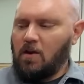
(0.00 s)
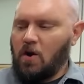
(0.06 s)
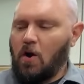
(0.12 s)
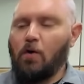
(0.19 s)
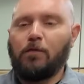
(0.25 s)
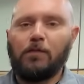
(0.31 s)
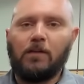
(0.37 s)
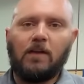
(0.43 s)

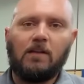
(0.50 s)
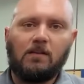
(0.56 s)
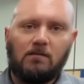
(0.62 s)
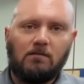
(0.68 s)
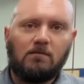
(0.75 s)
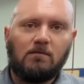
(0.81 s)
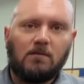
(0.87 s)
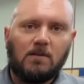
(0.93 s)
hopefully
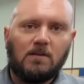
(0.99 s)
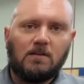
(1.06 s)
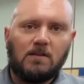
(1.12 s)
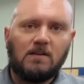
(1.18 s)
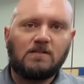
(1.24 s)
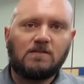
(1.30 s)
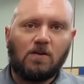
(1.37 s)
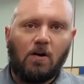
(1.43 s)

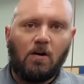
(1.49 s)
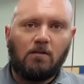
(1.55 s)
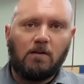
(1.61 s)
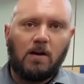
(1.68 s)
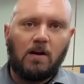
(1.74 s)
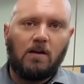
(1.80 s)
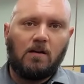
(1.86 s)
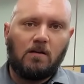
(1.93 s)
this car
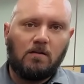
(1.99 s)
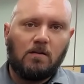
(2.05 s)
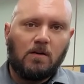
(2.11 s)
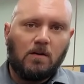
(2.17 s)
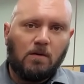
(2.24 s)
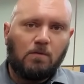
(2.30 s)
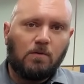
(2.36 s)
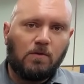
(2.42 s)
right here
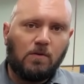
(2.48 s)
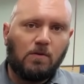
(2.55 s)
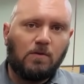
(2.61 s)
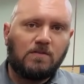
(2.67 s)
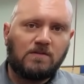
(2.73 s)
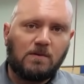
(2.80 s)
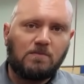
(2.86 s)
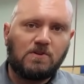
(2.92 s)
will do
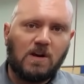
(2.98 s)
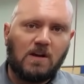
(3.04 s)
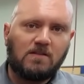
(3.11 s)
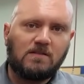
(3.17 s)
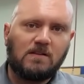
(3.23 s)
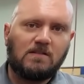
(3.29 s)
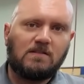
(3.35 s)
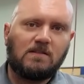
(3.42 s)
us some
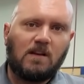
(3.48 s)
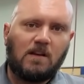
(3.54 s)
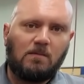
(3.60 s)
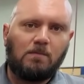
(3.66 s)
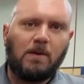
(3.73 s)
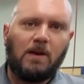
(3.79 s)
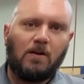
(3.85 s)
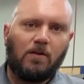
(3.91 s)
justice
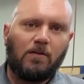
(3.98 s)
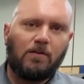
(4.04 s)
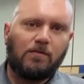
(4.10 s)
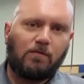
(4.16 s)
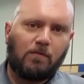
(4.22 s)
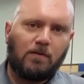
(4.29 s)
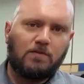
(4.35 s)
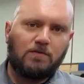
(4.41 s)
and beat all
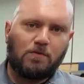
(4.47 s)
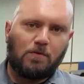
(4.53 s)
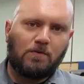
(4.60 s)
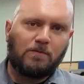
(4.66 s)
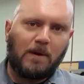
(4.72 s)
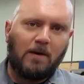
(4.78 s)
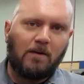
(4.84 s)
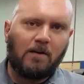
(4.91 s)
those 300
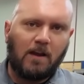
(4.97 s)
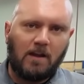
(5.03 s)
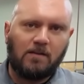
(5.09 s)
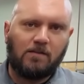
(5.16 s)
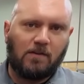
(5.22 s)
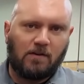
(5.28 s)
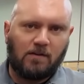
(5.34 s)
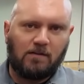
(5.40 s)
horsepower
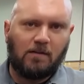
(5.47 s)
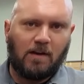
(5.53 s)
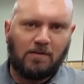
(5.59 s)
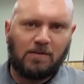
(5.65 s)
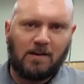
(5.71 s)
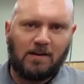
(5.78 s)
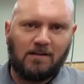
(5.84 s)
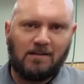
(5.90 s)
K-Series
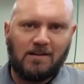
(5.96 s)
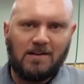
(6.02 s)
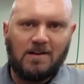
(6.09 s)
out there.